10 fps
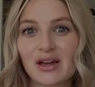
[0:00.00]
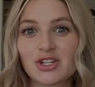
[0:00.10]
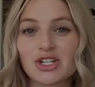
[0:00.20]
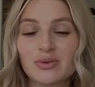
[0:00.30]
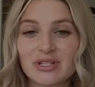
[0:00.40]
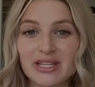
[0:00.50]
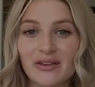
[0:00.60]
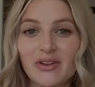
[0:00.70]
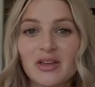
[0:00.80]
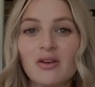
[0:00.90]
she was
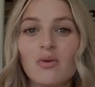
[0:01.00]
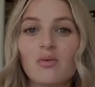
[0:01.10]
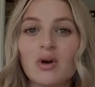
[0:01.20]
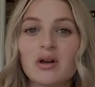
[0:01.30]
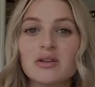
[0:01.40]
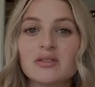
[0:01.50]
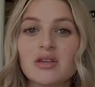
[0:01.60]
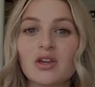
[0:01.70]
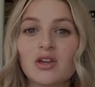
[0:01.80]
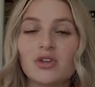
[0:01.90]
giving was
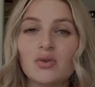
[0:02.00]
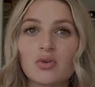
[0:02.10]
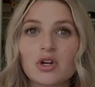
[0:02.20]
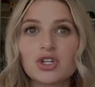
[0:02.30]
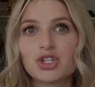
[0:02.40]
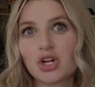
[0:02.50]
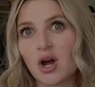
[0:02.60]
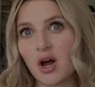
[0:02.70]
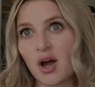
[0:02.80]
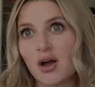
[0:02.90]
your
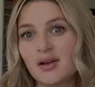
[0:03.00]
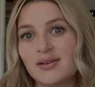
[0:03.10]
jaw